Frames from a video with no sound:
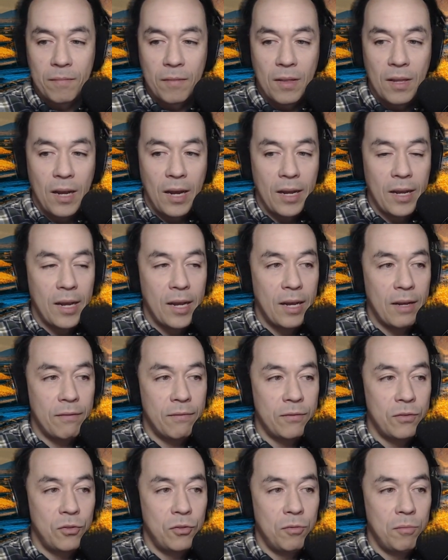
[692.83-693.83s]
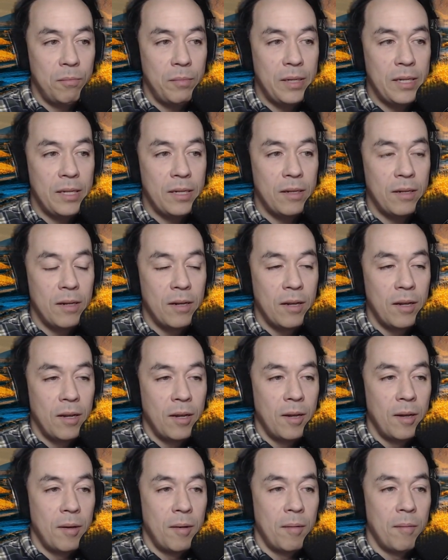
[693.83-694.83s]
I have to meet
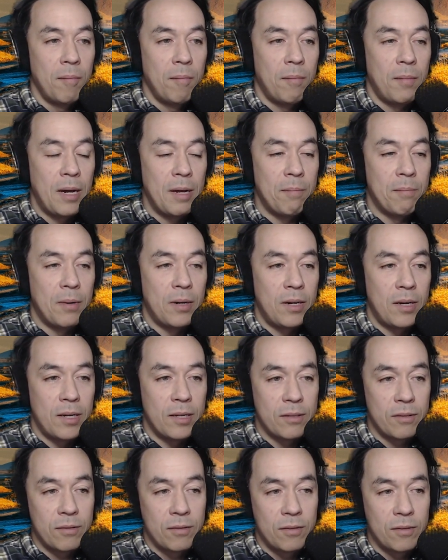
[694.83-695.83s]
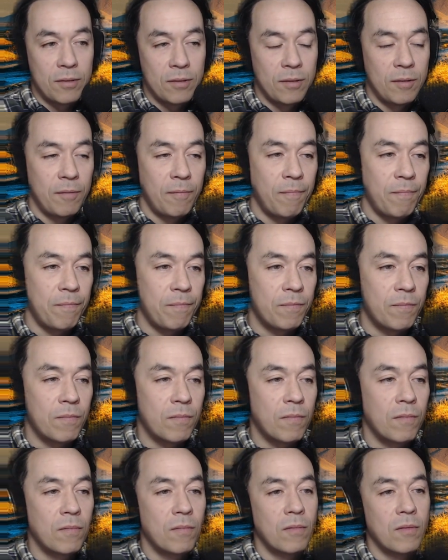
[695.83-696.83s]
my boss.
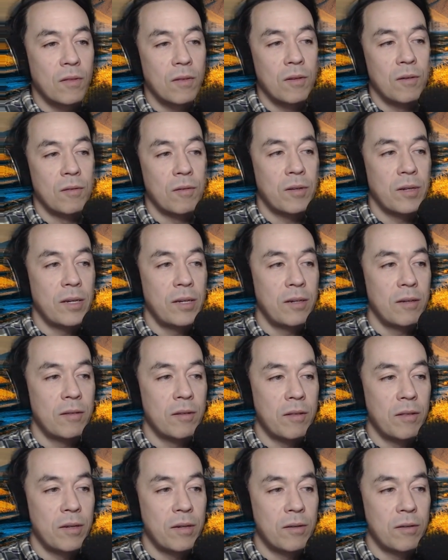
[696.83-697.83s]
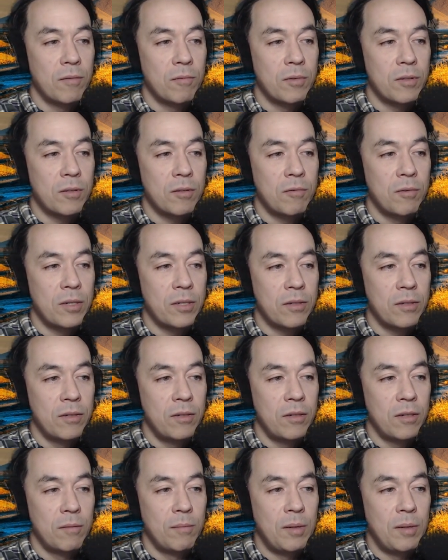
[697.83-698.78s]
Okay, now thinker, what's the question here?